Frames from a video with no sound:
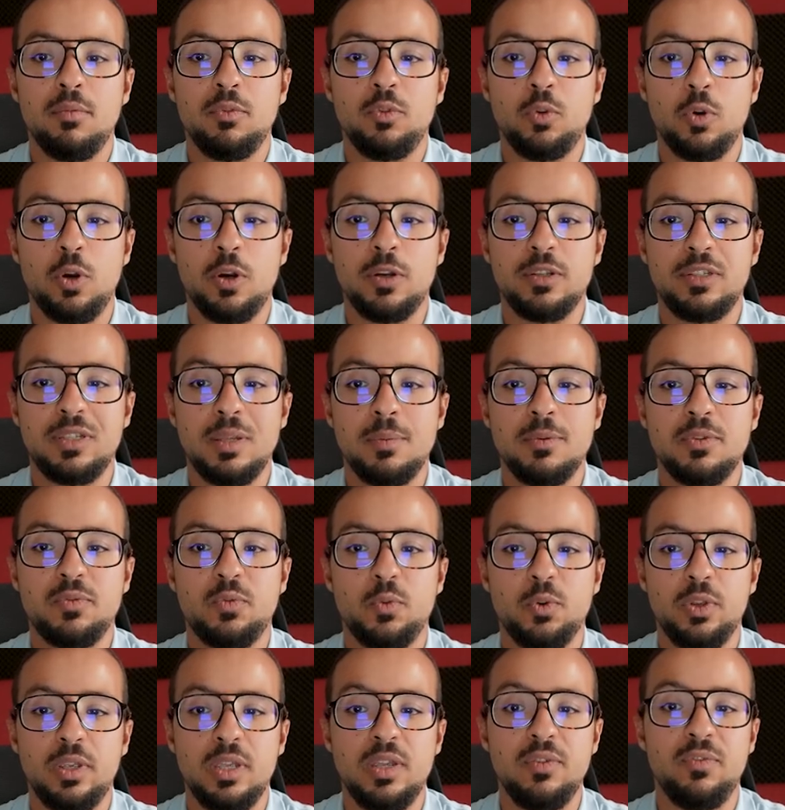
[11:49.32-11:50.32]
tolerance limits
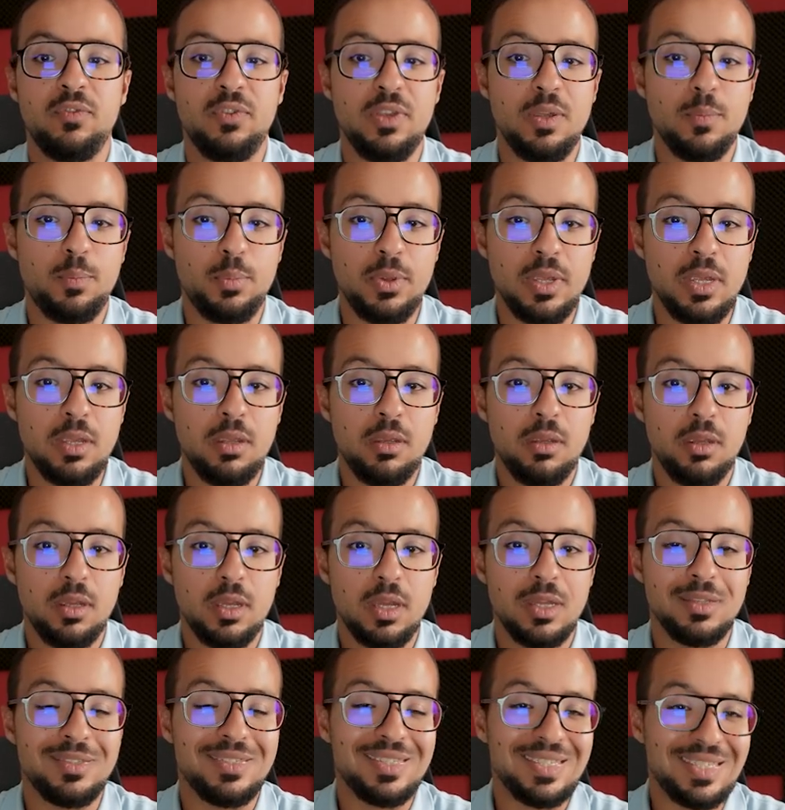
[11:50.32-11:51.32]
for KVP,
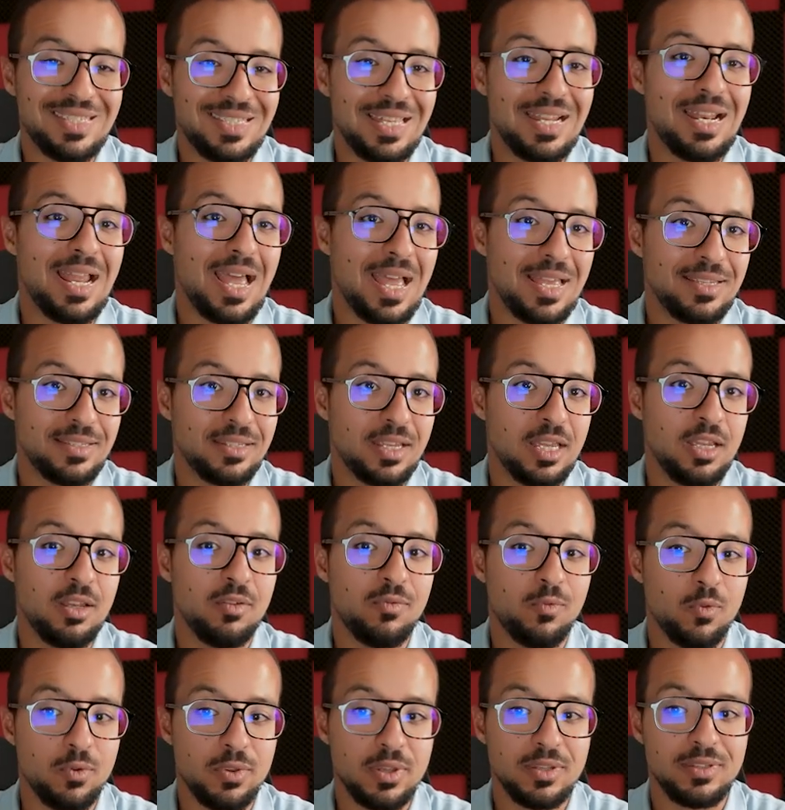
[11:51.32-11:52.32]
it's still
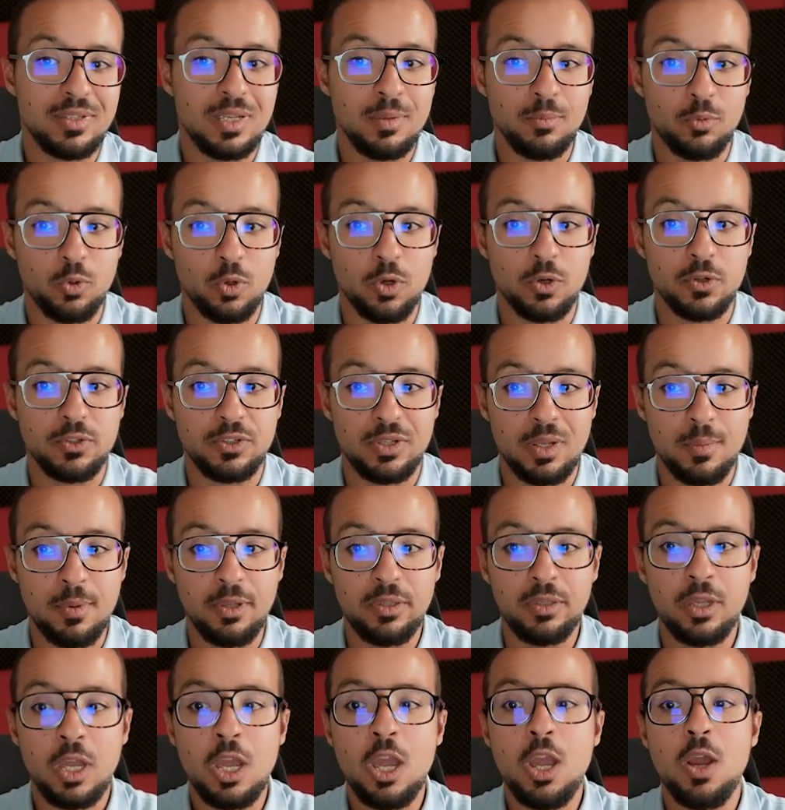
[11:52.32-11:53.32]
asking for the same tolerance
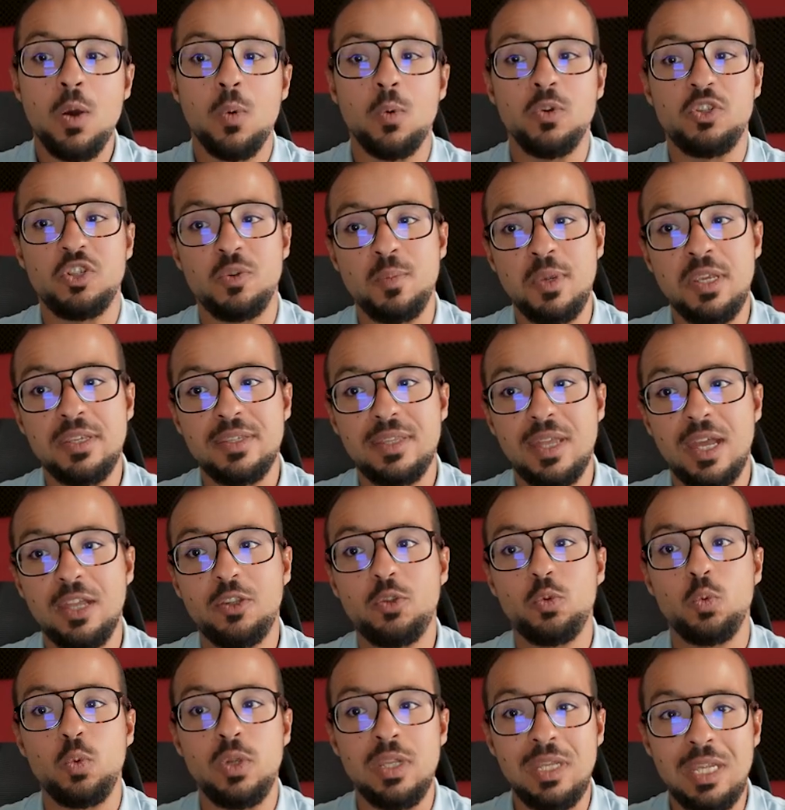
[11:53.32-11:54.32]
limit, which means
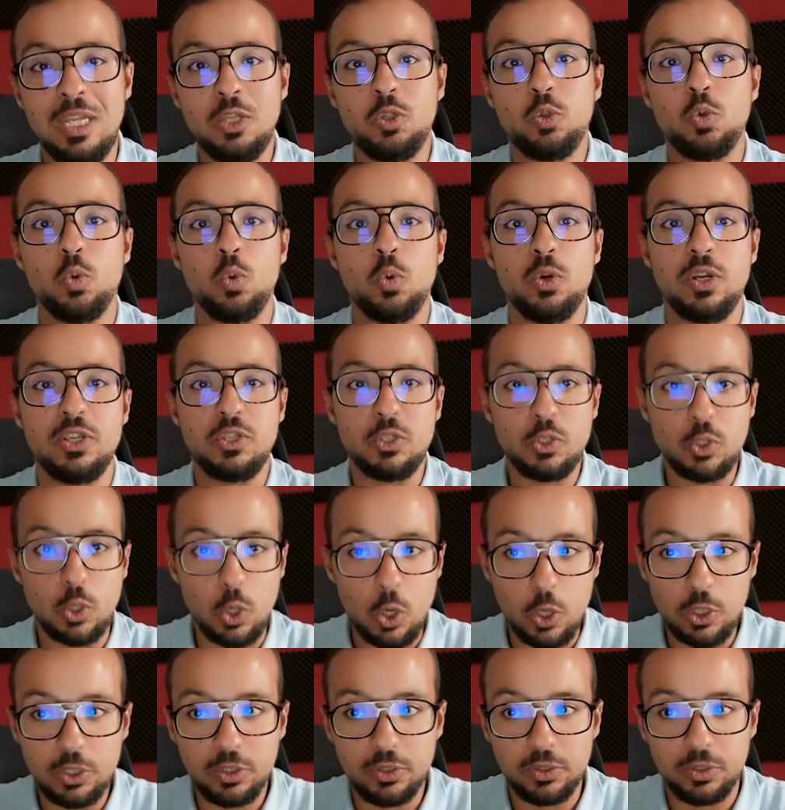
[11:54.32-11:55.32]
that we need to
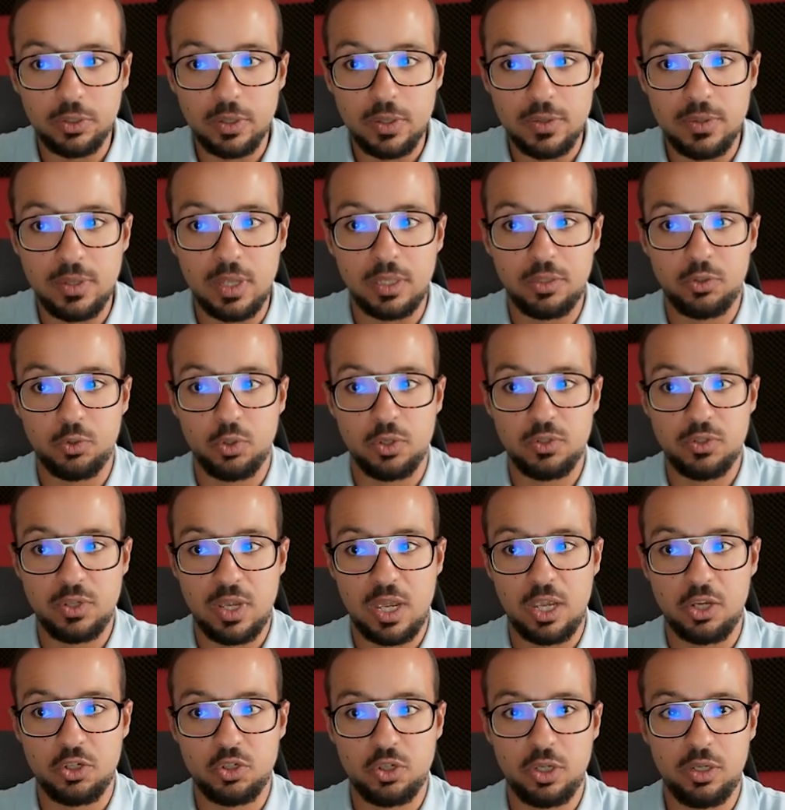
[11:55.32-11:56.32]
restart the
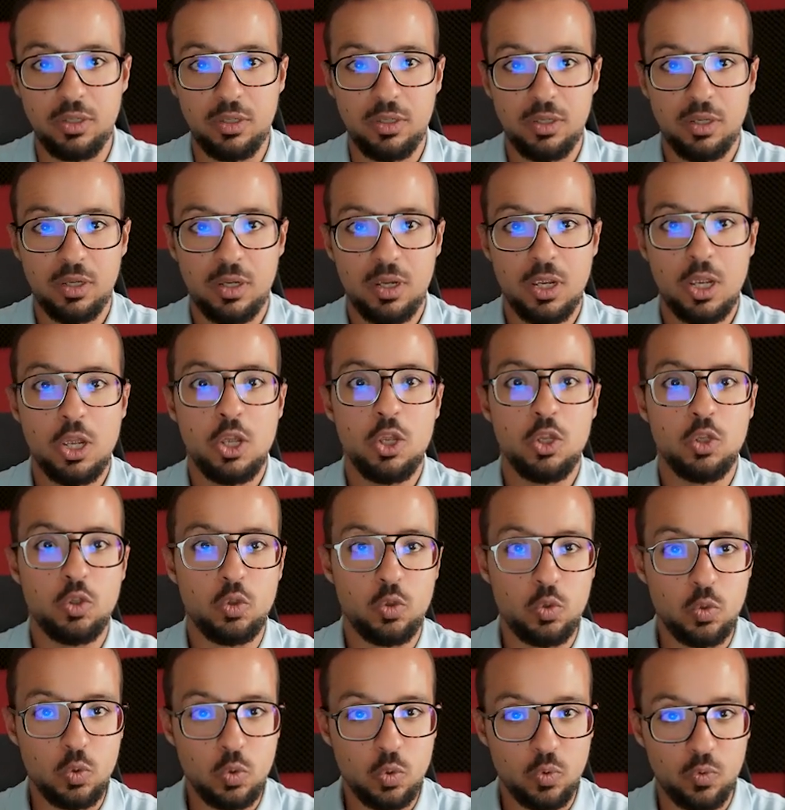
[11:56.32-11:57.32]
transaction
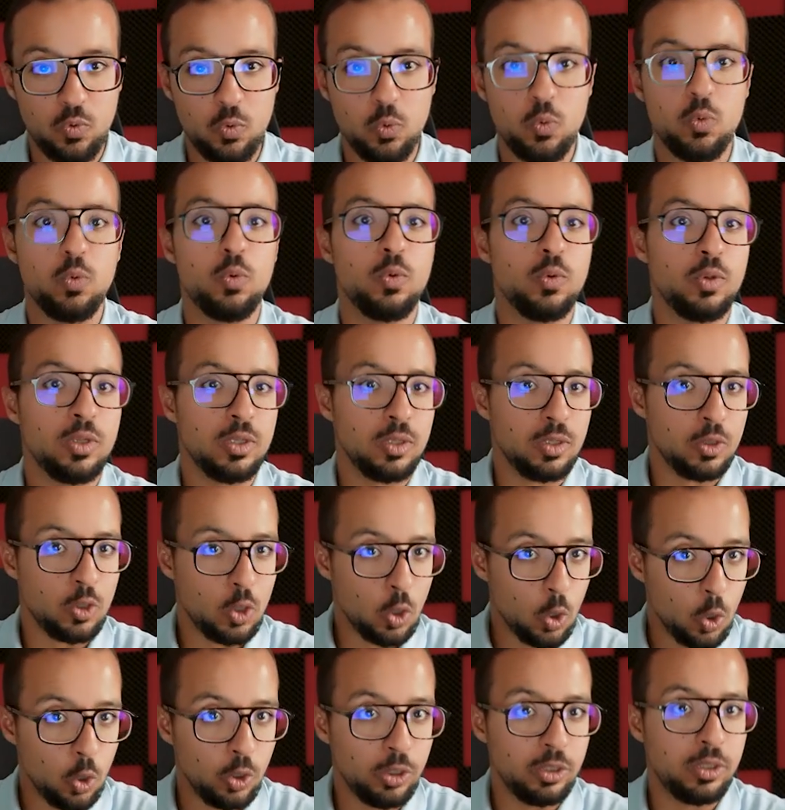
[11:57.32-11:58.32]
to
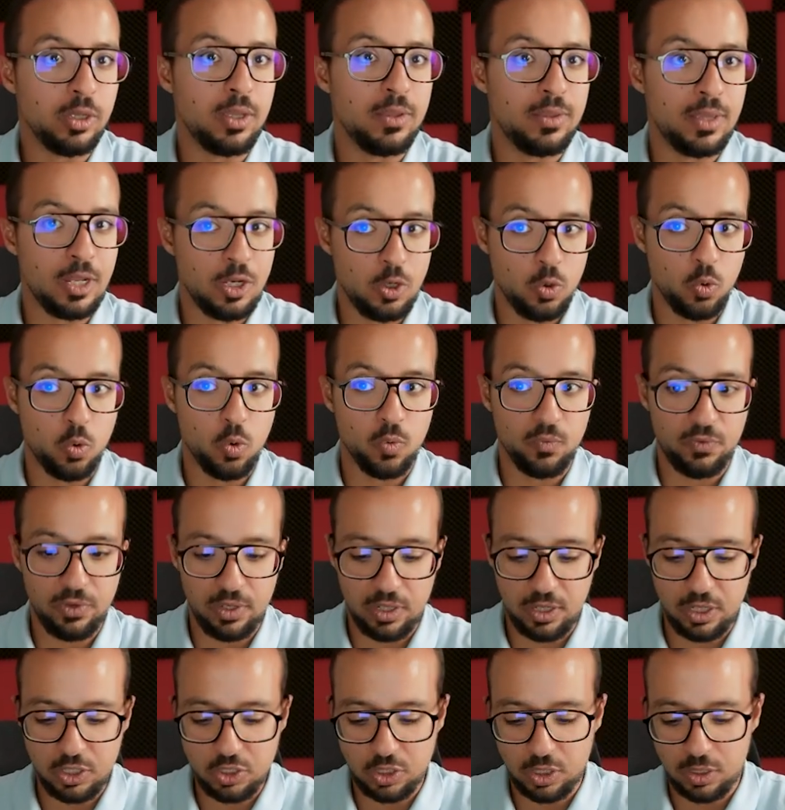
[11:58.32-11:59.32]
load the new
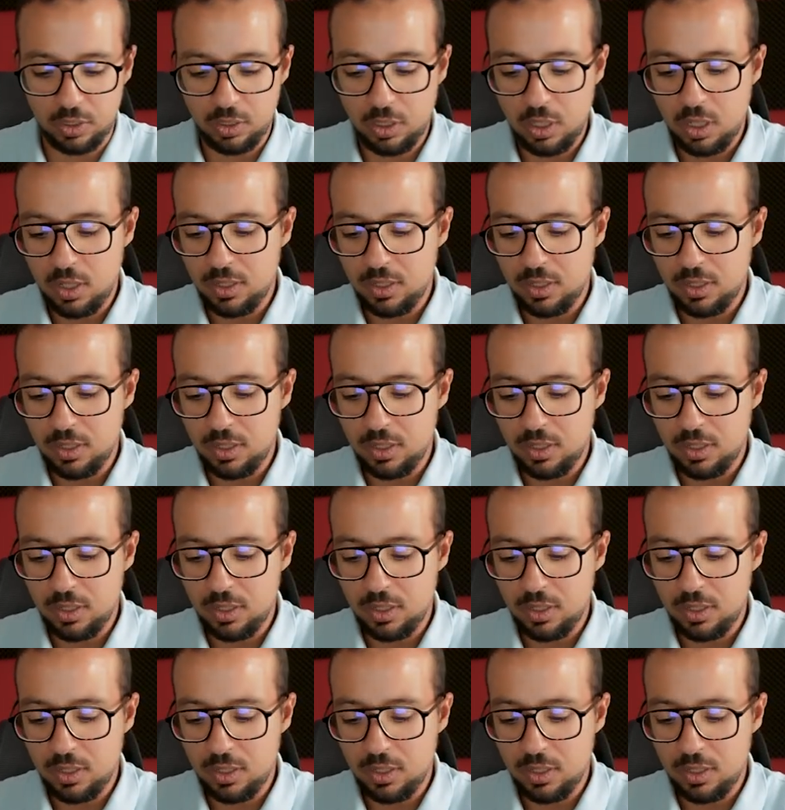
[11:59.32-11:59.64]
configuration